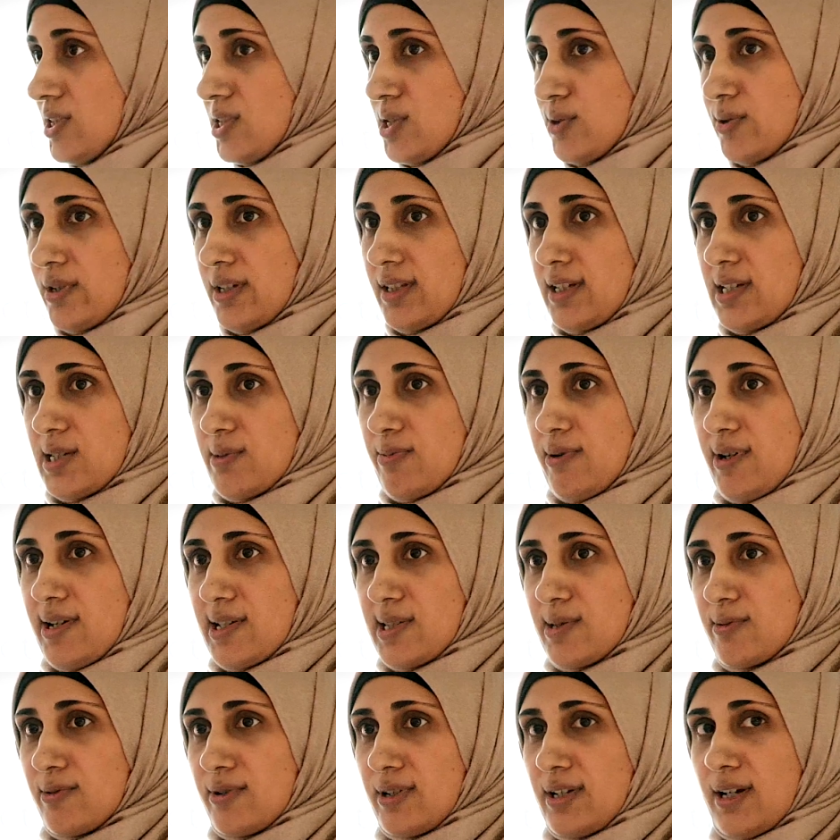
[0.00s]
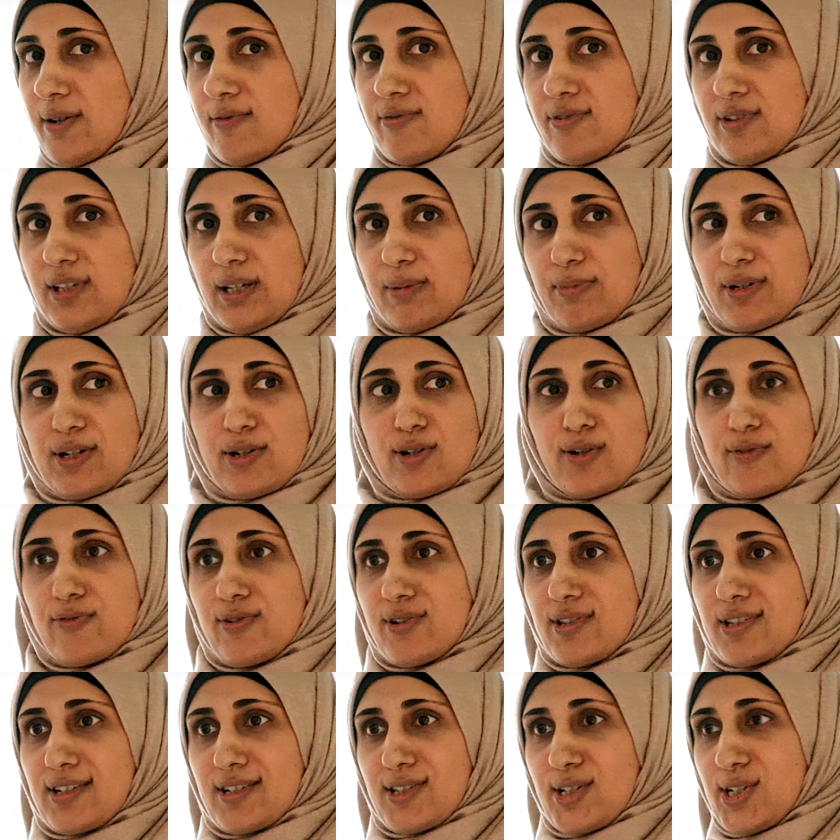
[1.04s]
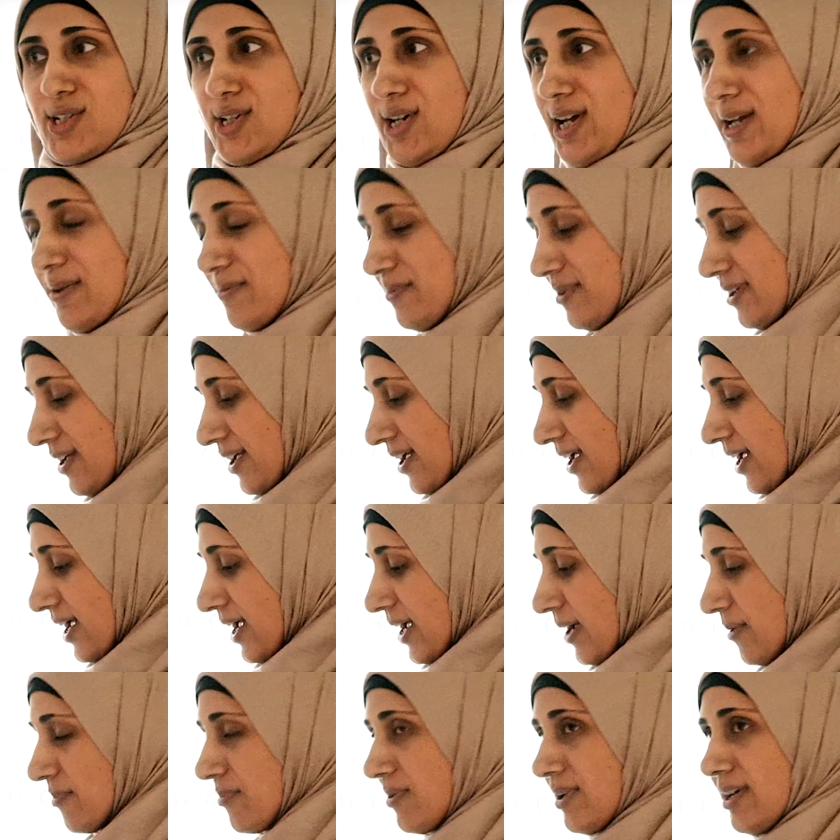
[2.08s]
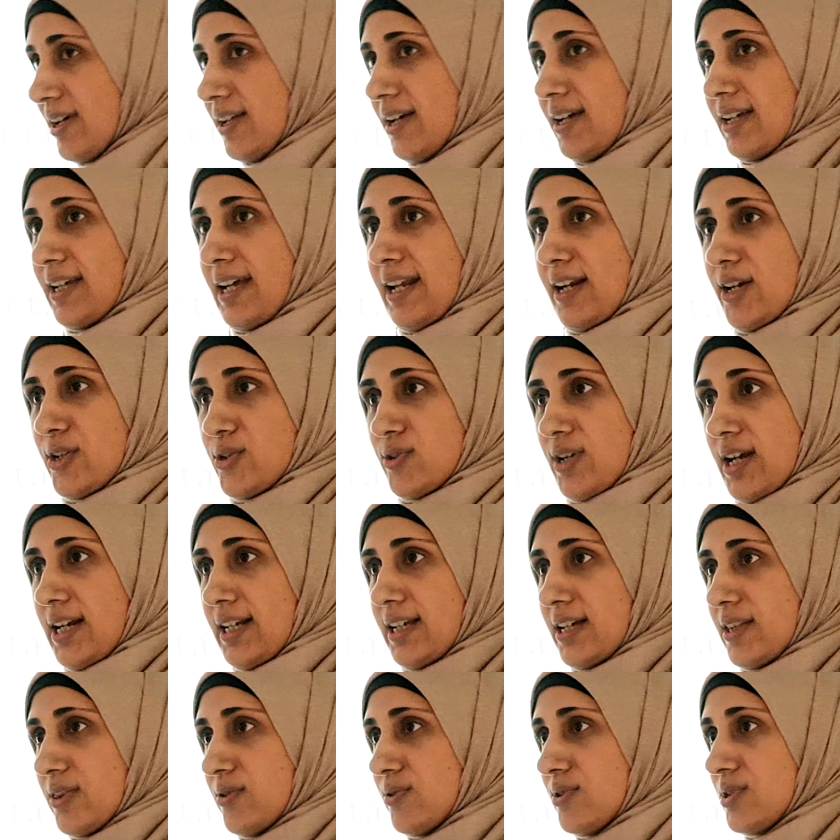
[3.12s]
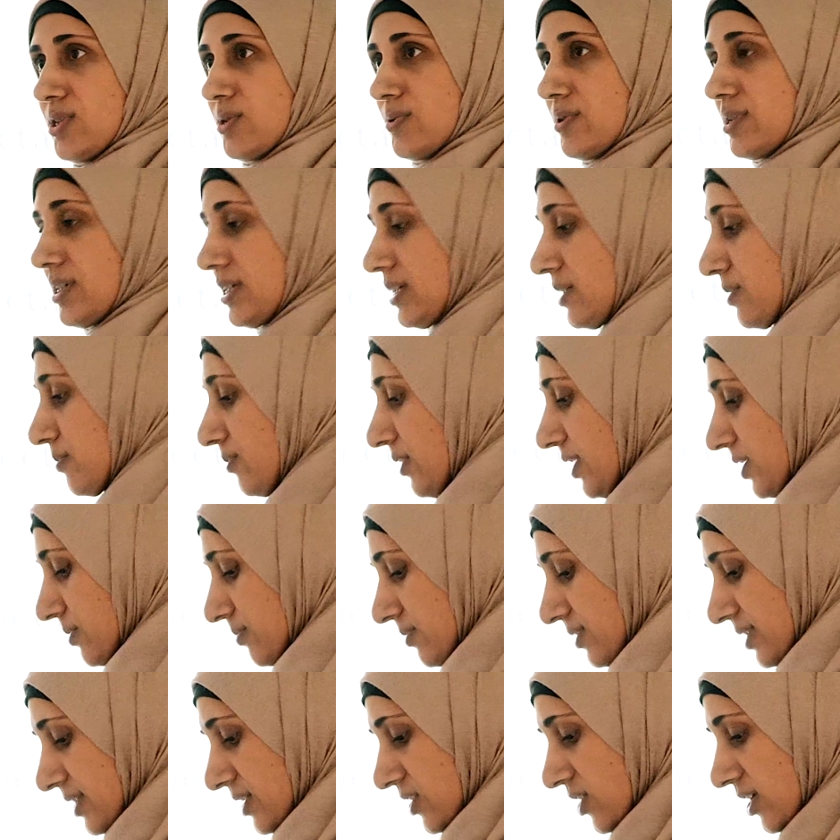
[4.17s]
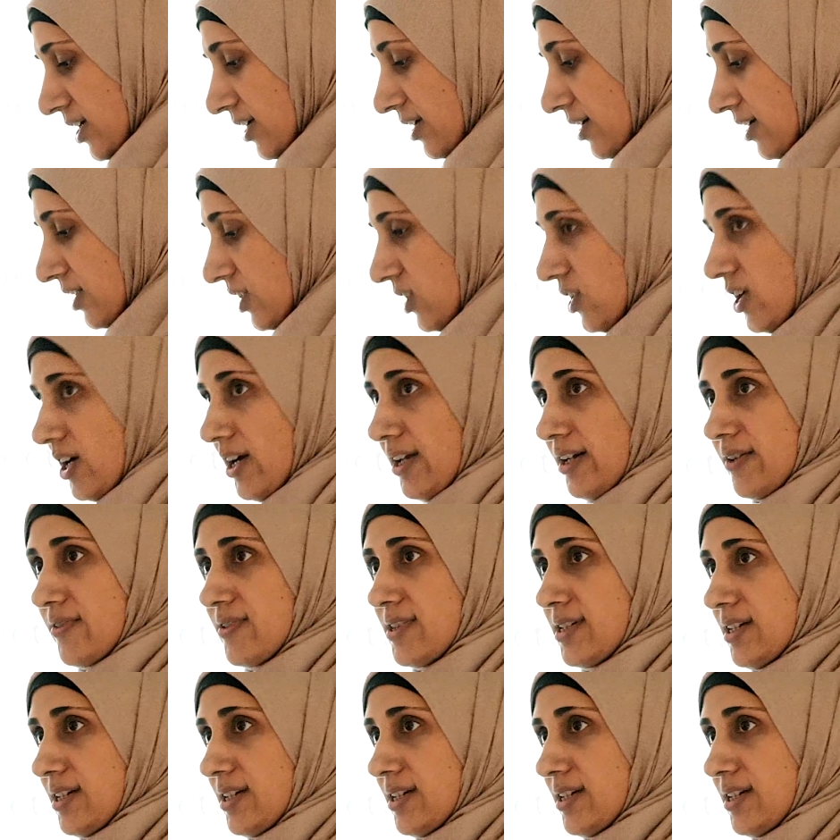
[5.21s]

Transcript: this as quickly as possible. Now I'm feeling a bit nervous because of time. But again, I'll try to get through as quickly as possible. It's not a lot of